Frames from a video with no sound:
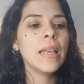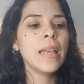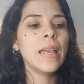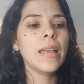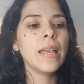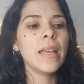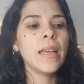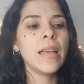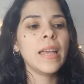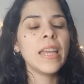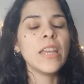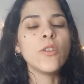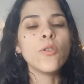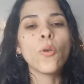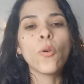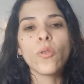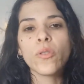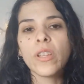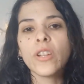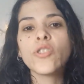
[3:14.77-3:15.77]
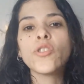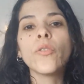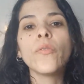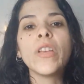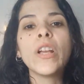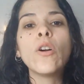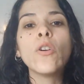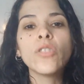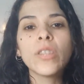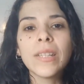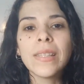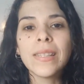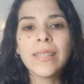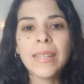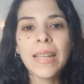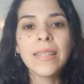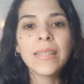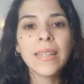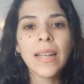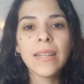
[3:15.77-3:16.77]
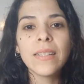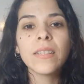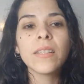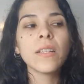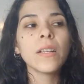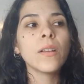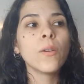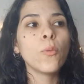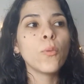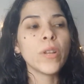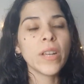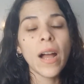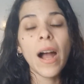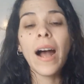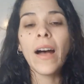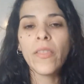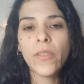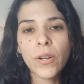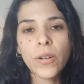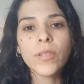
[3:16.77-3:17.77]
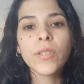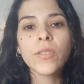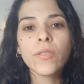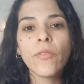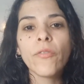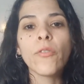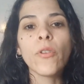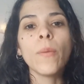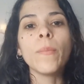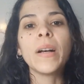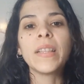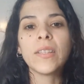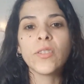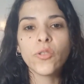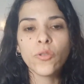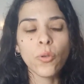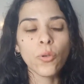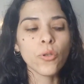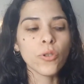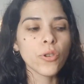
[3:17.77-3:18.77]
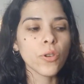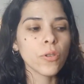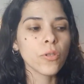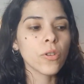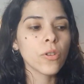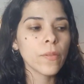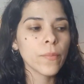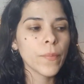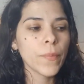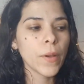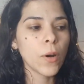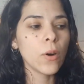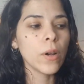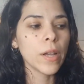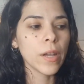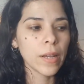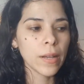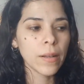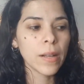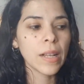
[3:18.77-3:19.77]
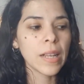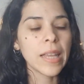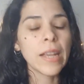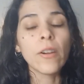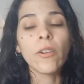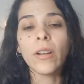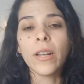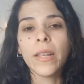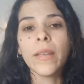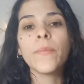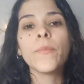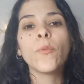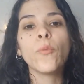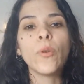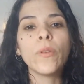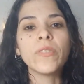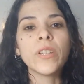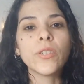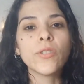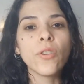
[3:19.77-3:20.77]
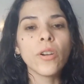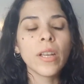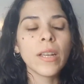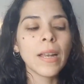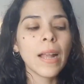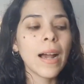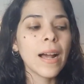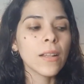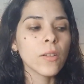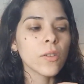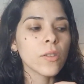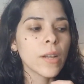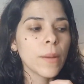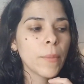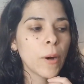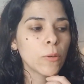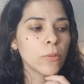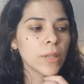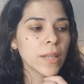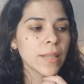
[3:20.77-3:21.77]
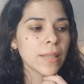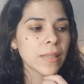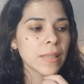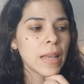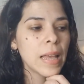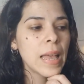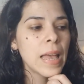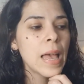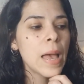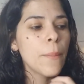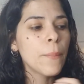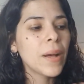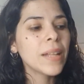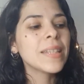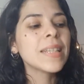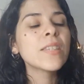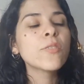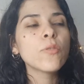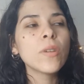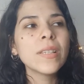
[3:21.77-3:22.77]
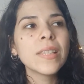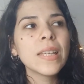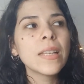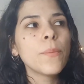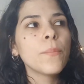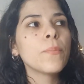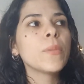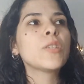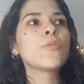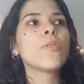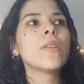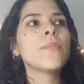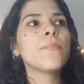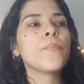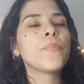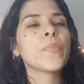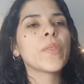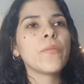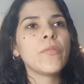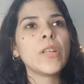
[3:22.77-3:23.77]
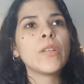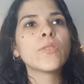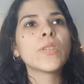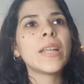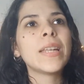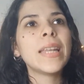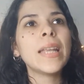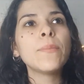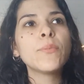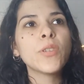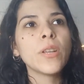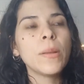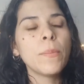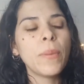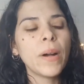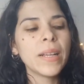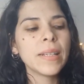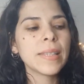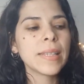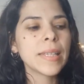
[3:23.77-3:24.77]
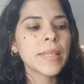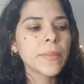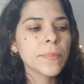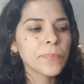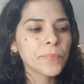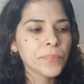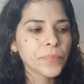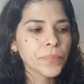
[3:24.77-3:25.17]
uh, in order to be condescending with others from a distortion. Uh, clearly, we've been talking a lot about this. But this transit between Venus and Neptune in Pisces